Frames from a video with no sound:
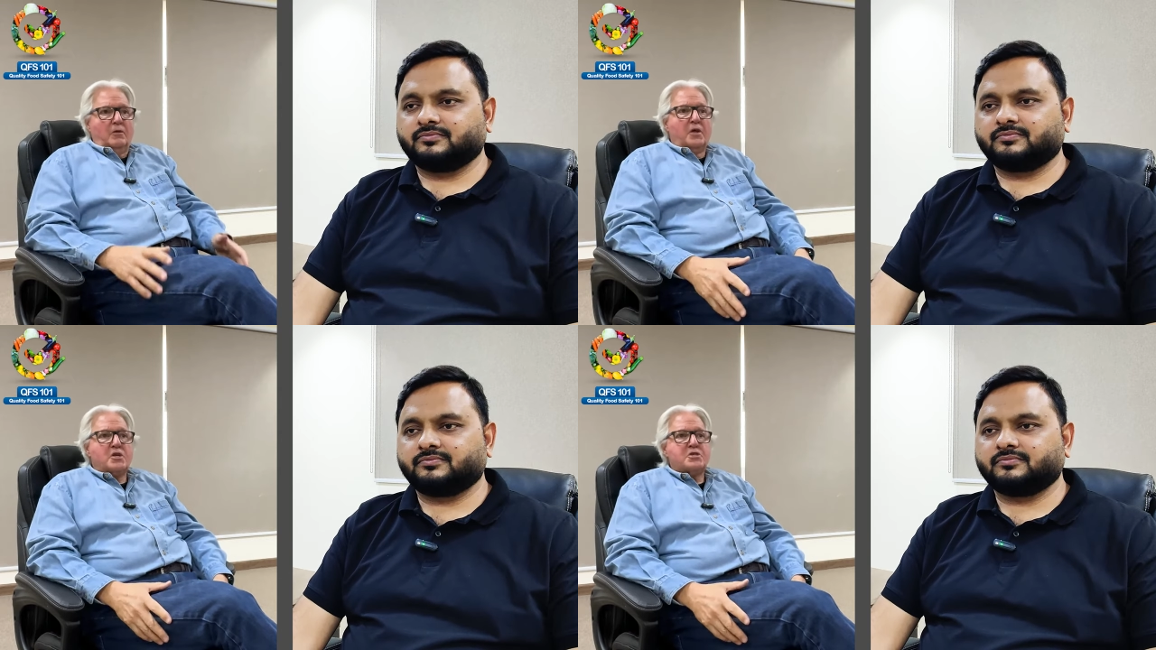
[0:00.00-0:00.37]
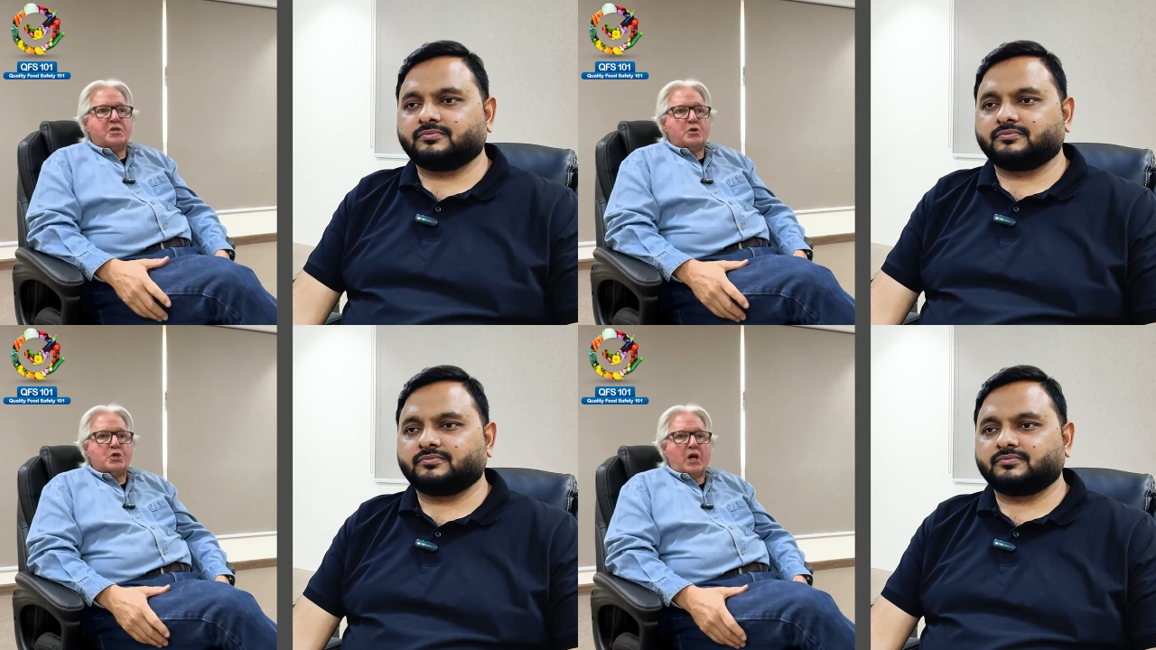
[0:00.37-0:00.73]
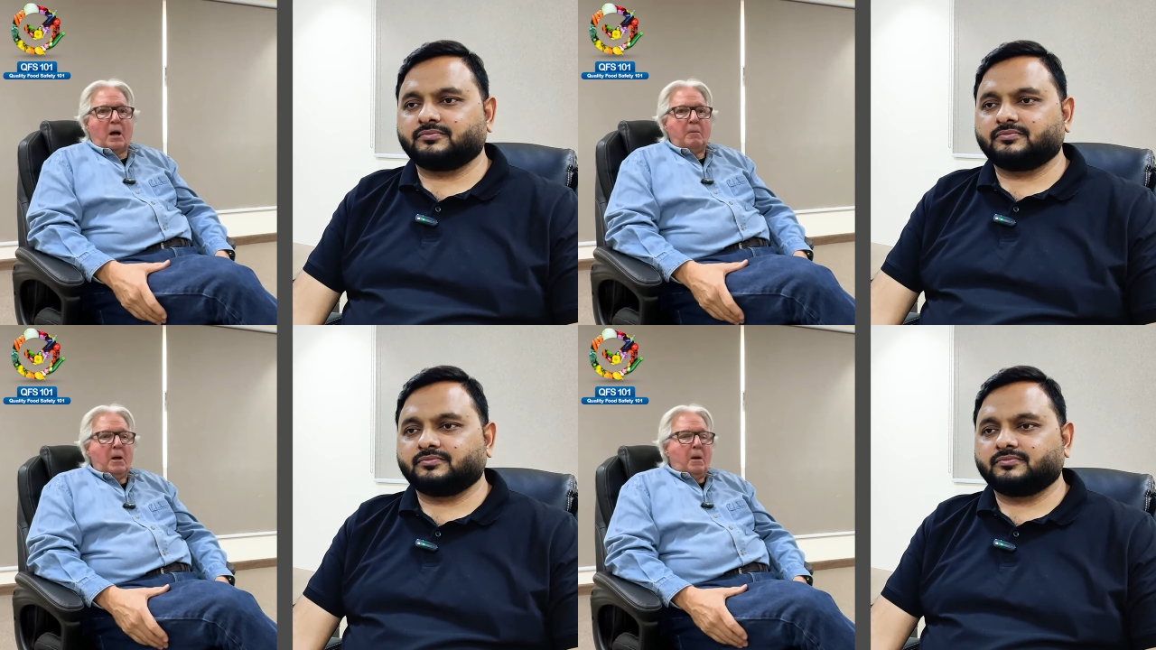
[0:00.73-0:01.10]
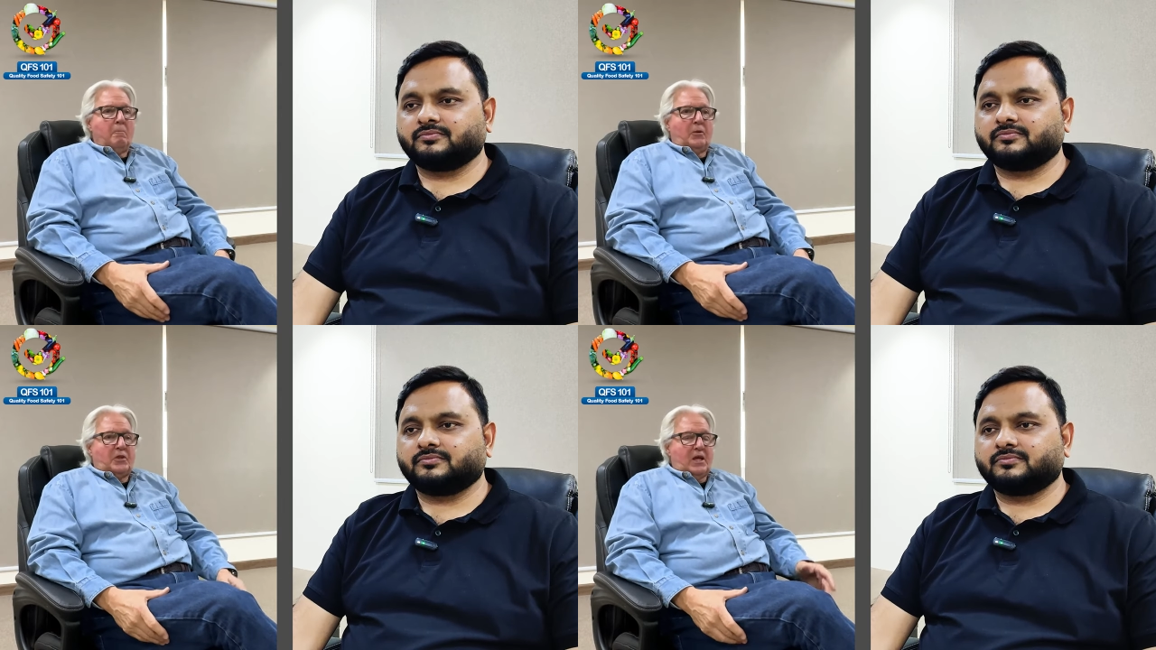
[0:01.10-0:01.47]
Speaker 1: does their job,
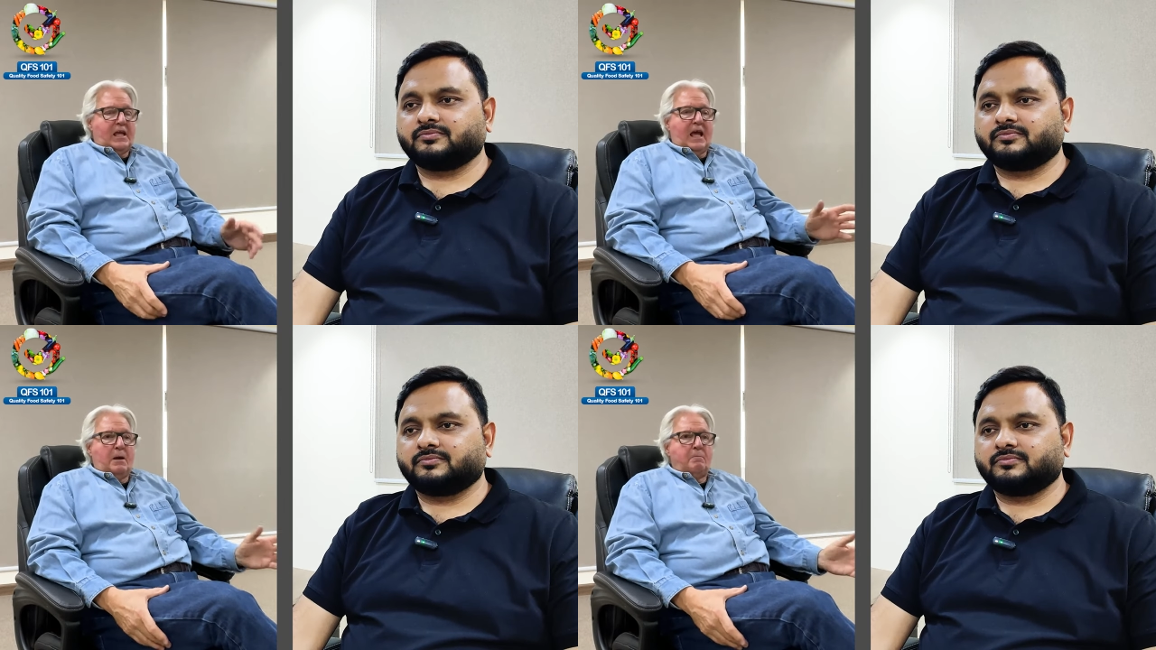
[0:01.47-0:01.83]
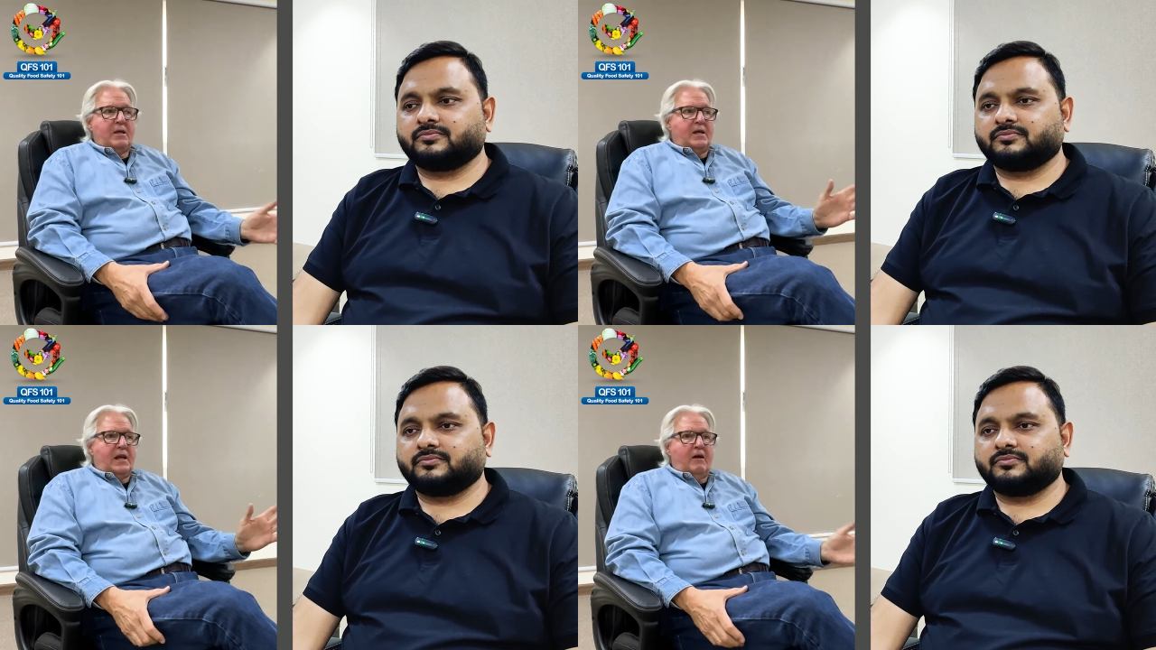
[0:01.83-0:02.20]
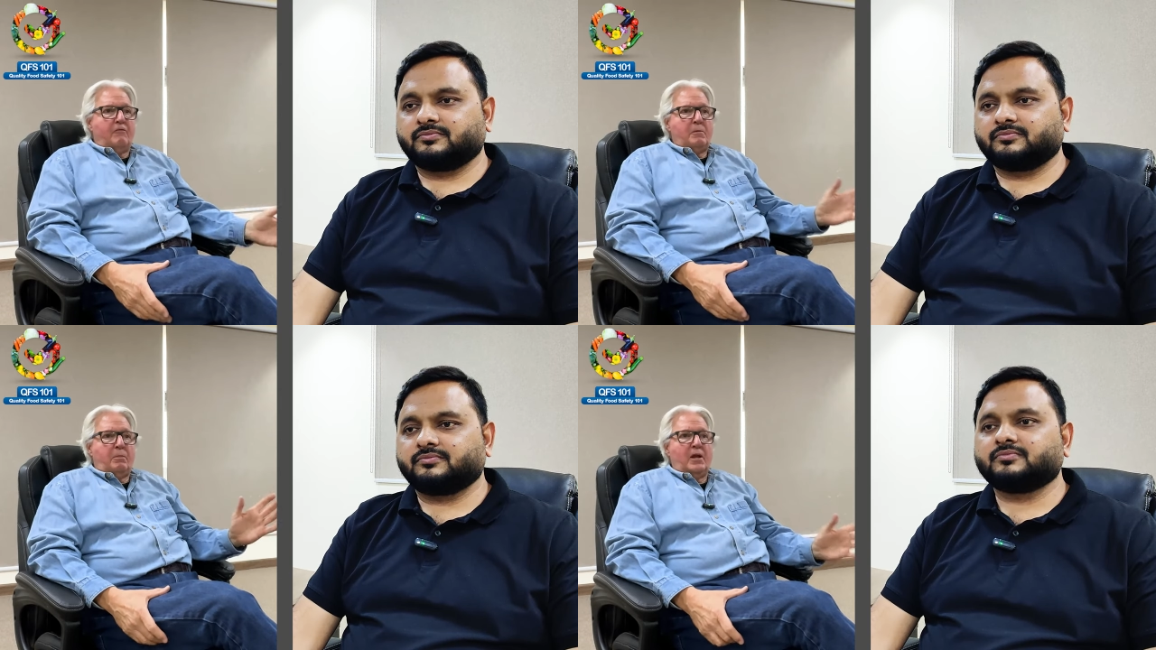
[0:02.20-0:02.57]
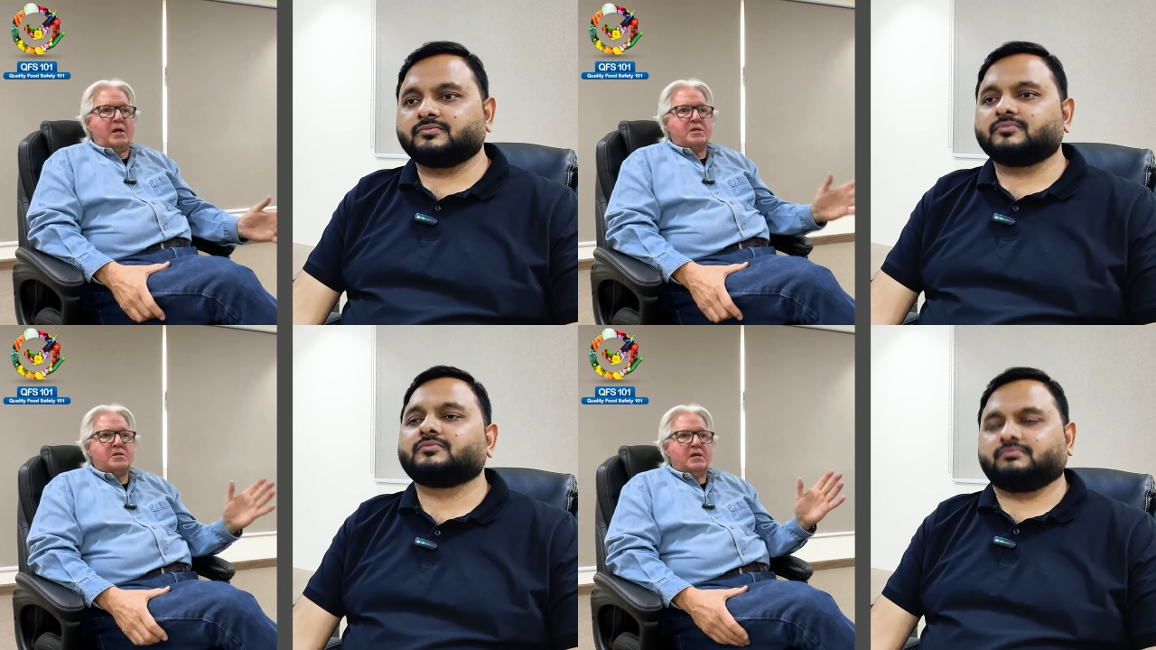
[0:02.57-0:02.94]
but they can't be in every
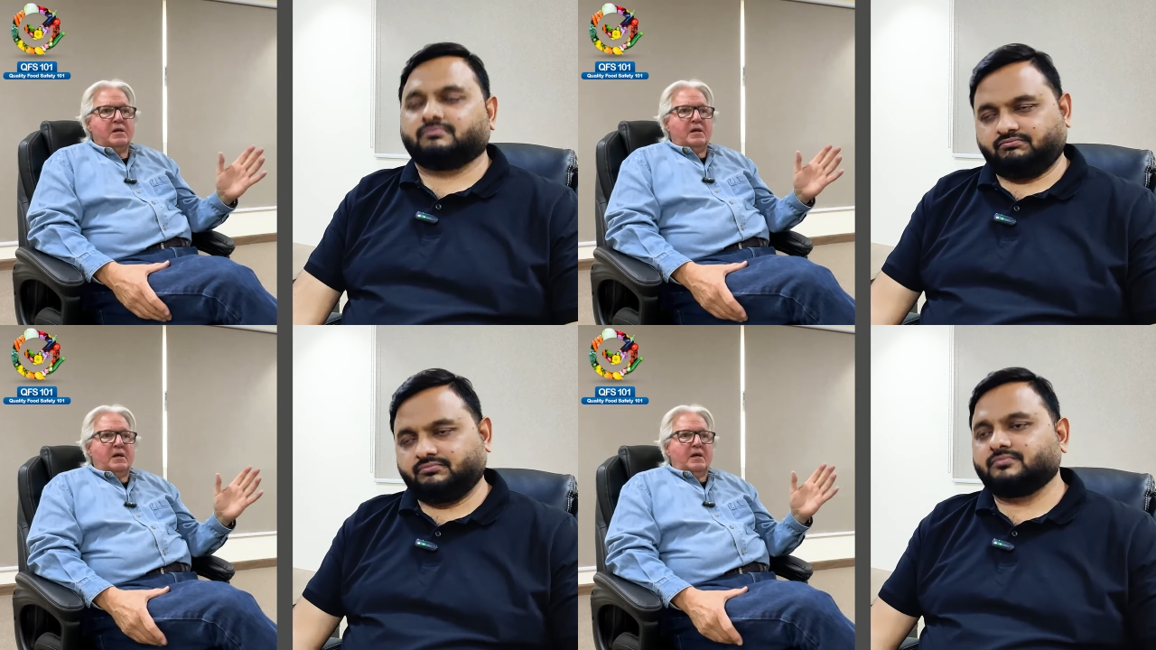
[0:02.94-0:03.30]
place